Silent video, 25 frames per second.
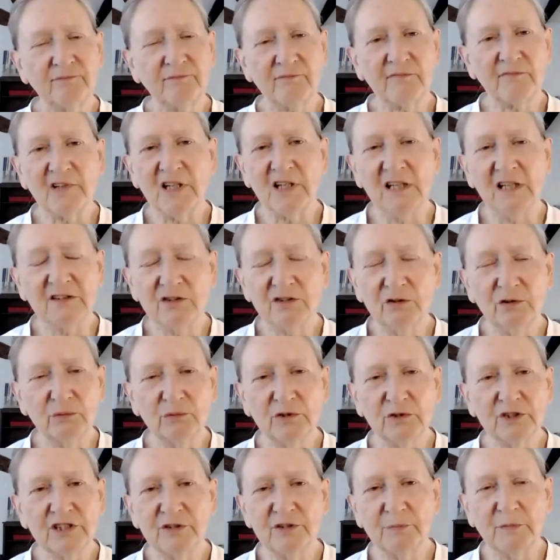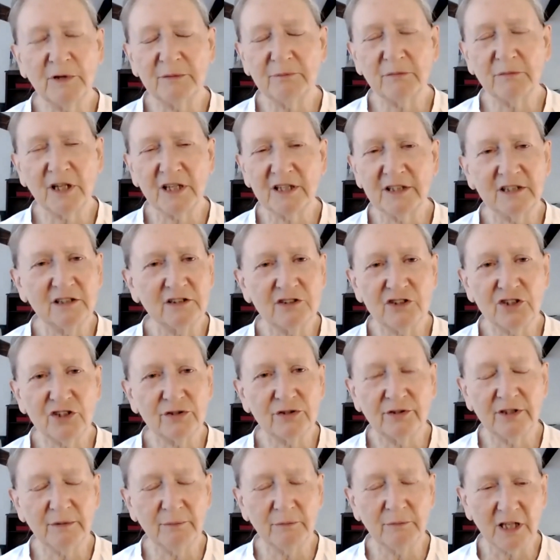That's not what is meant by
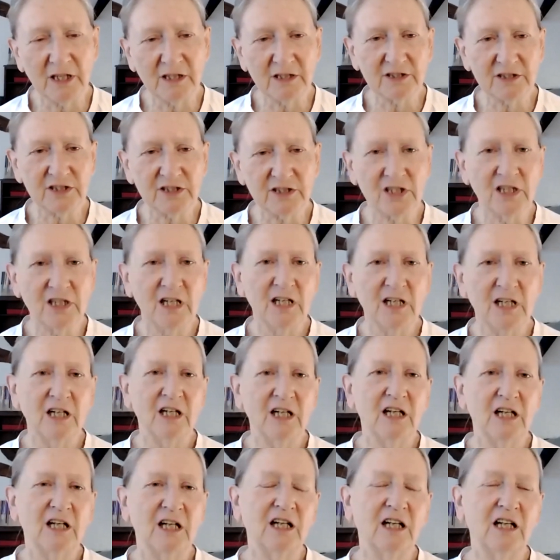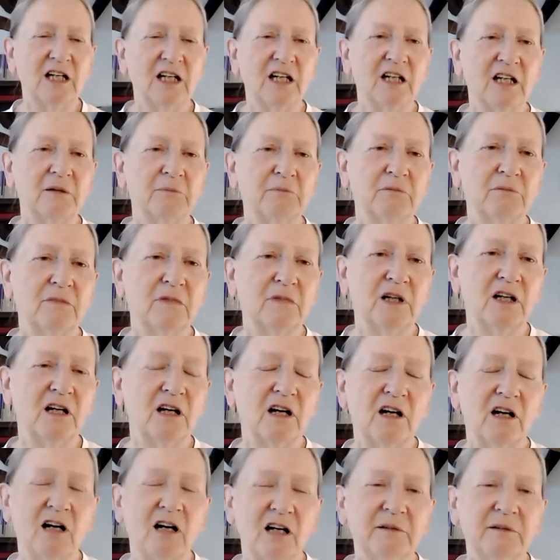Shrimat.
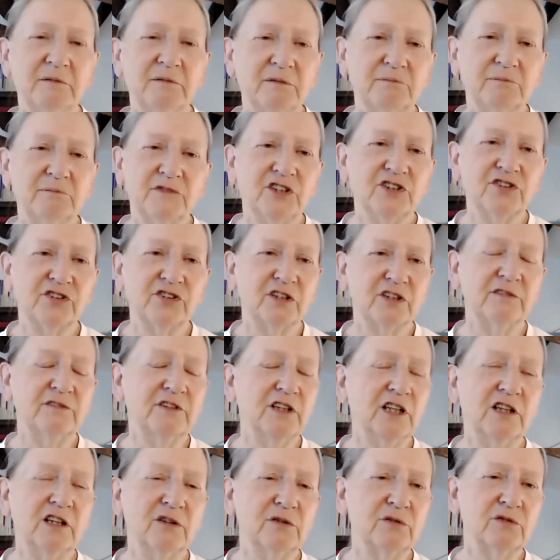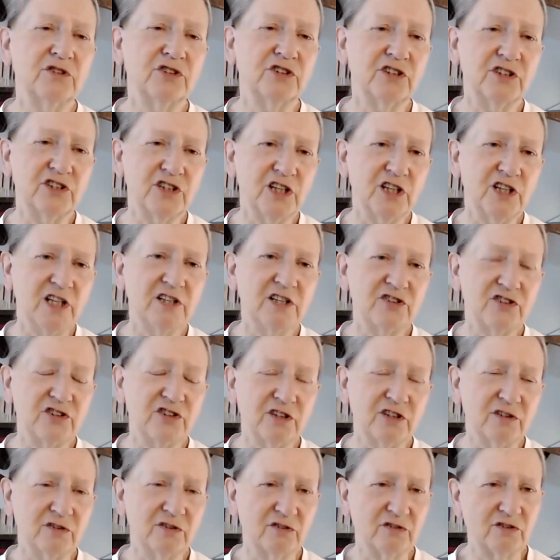I'm just giving you
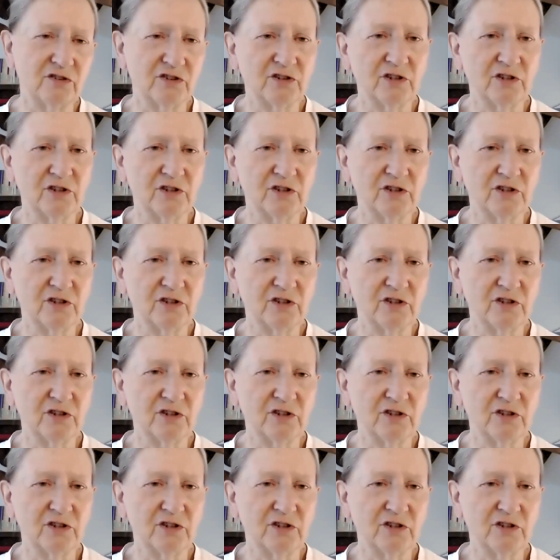suggestions.